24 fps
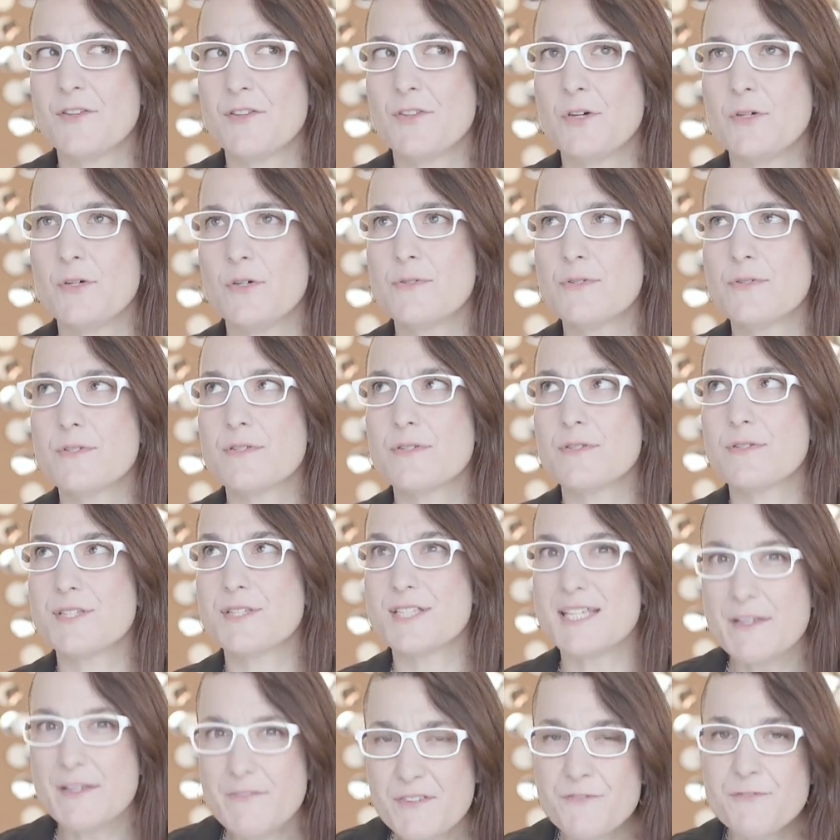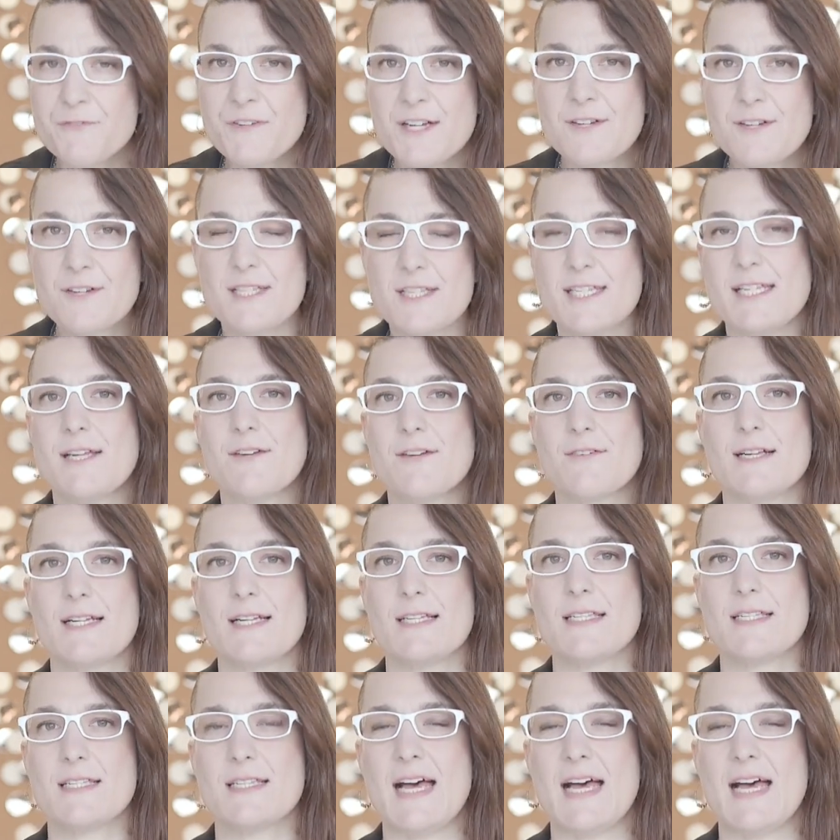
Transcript: those 7-figure secrets